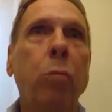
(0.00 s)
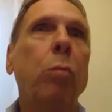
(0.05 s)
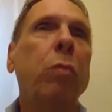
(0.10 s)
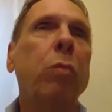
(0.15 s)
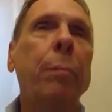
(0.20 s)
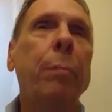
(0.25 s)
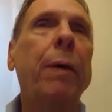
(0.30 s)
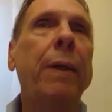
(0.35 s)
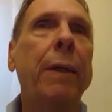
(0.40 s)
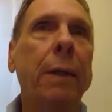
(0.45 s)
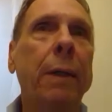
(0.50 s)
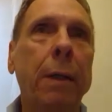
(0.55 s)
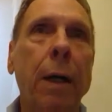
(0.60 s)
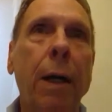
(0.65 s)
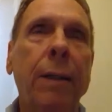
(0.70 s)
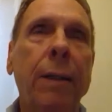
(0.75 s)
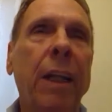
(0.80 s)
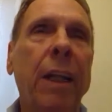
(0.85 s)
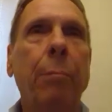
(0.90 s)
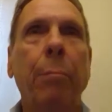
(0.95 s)
We've been in
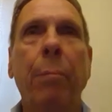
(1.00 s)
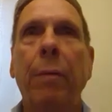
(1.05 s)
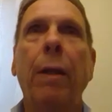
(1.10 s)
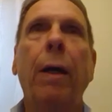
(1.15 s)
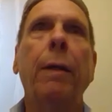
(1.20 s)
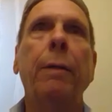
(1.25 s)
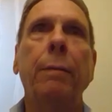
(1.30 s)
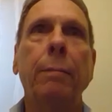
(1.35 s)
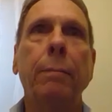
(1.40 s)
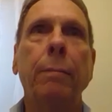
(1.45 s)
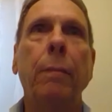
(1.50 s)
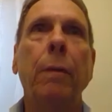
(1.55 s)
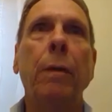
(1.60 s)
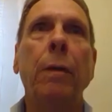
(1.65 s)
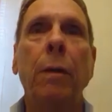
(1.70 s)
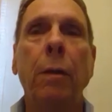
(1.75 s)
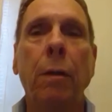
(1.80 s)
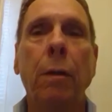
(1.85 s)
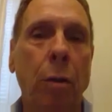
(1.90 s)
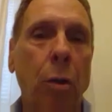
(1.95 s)
contact, not
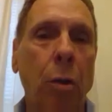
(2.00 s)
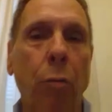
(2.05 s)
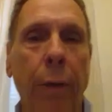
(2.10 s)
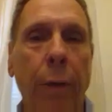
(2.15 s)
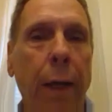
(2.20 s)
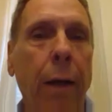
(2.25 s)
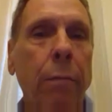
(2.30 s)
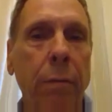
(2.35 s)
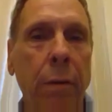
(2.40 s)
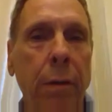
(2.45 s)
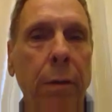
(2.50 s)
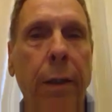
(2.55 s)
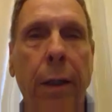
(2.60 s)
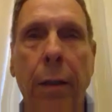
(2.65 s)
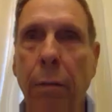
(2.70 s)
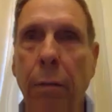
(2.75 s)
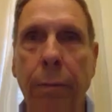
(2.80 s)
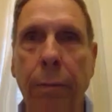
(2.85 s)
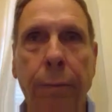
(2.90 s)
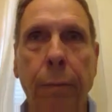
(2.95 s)
going out
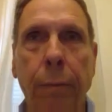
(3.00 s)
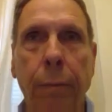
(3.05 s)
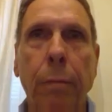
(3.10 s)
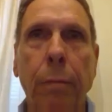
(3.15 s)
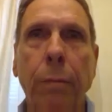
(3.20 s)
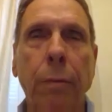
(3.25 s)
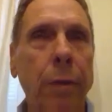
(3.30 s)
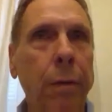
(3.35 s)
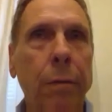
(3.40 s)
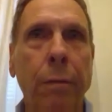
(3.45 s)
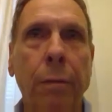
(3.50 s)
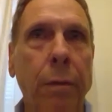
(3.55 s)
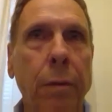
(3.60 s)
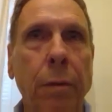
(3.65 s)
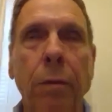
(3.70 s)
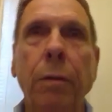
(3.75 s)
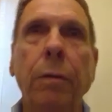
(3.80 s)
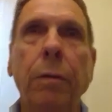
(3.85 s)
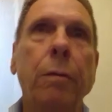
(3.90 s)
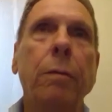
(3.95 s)
together for years
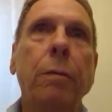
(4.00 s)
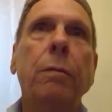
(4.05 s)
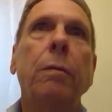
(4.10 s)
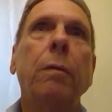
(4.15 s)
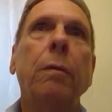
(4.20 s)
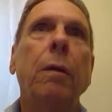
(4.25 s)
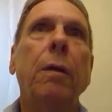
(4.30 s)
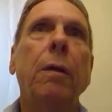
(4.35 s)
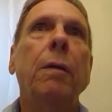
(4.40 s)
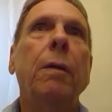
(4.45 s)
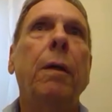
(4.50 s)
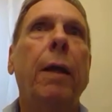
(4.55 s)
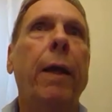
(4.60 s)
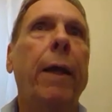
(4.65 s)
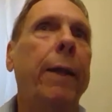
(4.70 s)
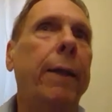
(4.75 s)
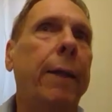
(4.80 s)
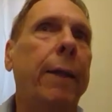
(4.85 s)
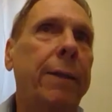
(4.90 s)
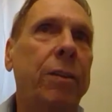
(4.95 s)
and years.
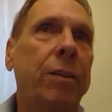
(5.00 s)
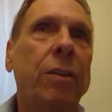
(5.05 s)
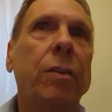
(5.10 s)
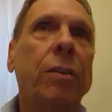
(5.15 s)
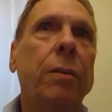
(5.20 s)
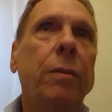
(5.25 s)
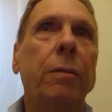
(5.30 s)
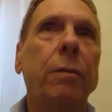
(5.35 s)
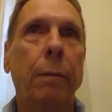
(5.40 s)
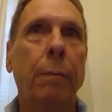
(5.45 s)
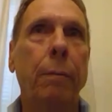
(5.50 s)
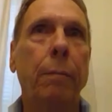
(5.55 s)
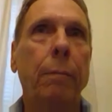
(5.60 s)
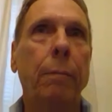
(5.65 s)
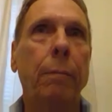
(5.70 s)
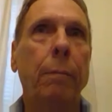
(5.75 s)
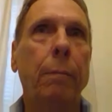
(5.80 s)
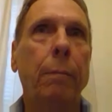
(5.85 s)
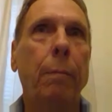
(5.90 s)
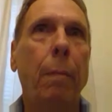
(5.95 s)
And
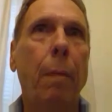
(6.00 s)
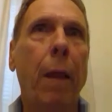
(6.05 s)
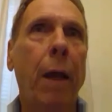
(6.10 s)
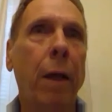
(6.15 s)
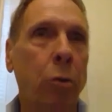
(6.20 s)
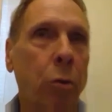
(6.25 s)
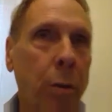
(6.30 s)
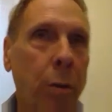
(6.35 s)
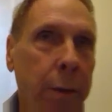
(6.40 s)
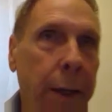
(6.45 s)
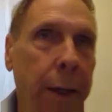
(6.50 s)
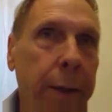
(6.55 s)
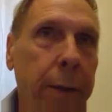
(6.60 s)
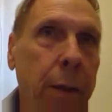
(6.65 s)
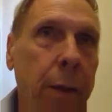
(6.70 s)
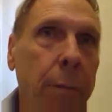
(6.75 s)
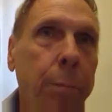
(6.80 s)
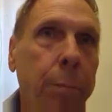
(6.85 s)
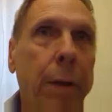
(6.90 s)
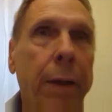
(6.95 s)
I hooked that
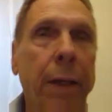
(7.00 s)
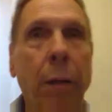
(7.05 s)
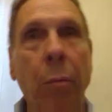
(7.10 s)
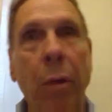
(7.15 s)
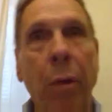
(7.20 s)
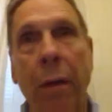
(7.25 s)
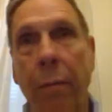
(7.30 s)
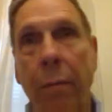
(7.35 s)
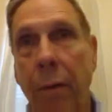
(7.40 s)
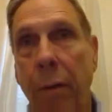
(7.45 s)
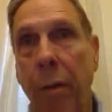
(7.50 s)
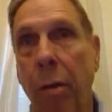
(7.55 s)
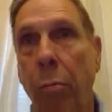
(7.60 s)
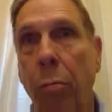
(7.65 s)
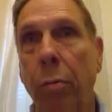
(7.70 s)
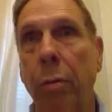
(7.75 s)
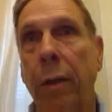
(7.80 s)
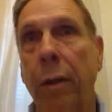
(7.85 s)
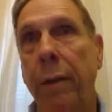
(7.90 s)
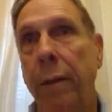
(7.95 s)
up, and then we have another
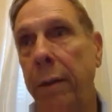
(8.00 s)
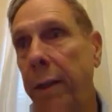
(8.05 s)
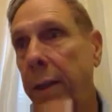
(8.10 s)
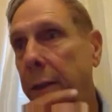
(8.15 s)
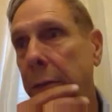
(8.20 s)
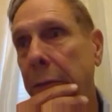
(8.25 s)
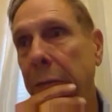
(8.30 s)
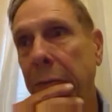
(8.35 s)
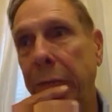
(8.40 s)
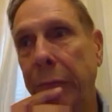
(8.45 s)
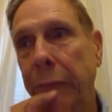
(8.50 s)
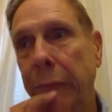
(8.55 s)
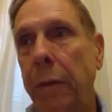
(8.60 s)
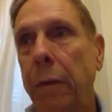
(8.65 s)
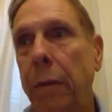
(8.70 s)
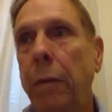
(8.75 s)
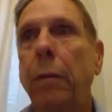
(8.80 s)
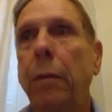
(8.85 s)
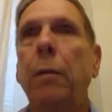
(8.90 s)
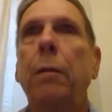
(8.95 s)
one at the end of
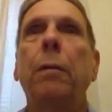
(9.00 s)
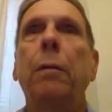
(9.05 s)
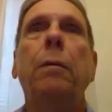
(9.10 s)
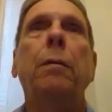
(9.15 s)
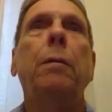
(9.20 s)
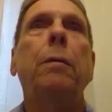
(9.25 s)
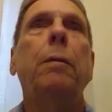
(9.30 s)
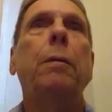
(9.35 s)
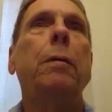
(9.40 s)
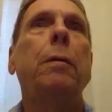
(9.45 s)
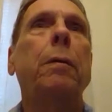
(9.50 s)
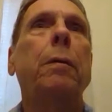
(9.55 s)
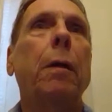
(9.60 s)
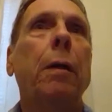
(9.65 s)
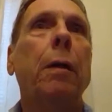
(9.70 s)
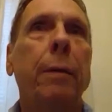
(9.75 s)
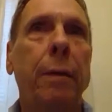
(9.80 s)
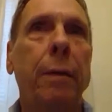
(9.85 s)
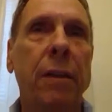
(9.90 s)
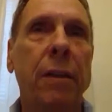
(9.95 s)

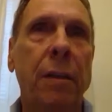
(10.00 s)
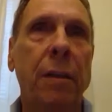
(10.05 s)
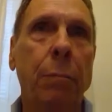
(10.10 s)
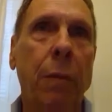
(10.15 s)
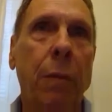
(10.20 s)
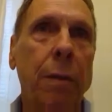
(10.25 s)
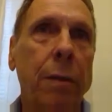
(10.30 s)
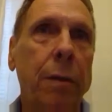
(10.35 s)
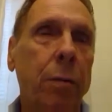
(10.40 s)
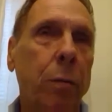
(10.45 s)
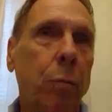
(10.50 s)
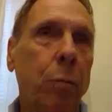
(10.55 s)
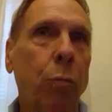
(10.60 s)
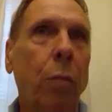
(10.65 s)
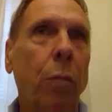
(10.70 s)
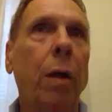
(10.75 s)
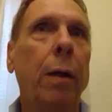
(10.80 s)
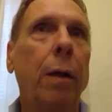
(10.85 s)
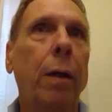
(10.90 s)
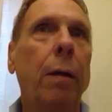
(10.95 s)
this month.
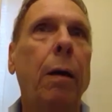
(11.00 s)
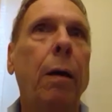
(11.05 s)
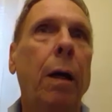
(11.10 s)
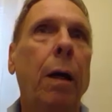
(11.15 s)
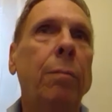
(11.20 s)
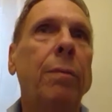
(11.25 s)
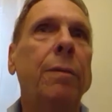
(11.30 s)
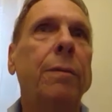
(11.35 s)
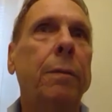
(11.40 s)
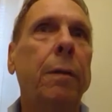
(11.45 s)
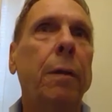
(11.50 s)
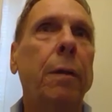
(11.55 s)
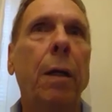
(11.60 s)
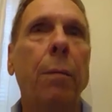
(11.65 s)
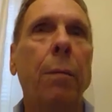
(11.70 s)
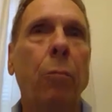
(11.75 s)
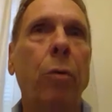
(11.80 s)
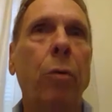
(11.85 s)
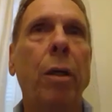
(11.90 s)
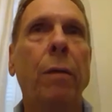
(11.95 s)
So I would say
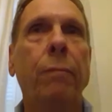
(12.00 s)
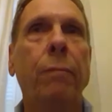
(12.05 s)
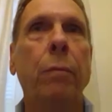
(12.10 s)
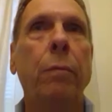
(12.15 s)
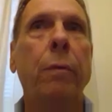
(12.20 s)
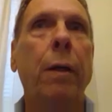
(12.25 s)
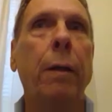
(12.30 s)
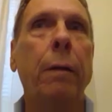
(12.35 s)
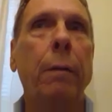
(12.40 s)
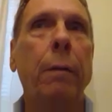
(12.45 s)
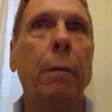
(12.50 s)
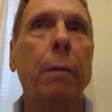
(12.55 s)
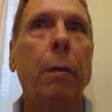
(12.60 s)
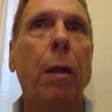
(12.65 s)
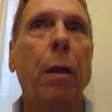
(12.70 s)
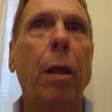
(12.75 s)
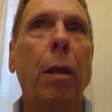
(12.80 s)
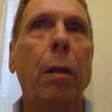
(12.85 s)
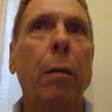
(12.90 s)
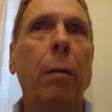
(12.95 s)
I'm grateful that
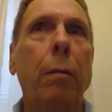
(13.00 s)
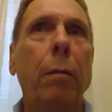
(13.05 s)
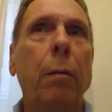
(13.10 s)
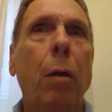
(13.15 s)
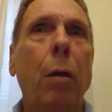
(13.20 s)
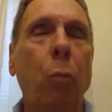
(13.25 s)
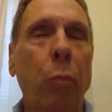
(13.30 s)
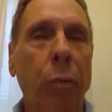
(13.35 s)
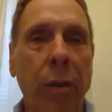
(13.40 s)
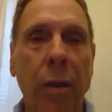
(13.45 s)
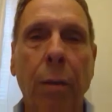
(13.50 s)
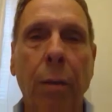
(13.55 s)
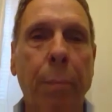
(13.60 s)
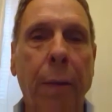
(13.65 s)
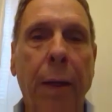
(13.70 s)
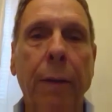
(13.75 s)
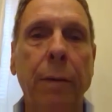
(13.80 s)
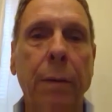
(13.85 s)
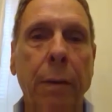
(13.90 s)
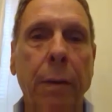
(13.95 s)
we got
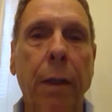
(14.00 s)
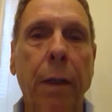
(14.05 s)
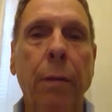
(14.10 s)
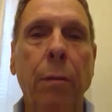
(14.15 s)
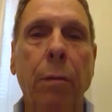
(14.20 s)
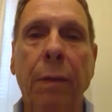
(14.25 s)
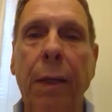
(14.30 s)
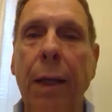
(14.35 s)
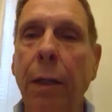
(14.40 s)
back together. And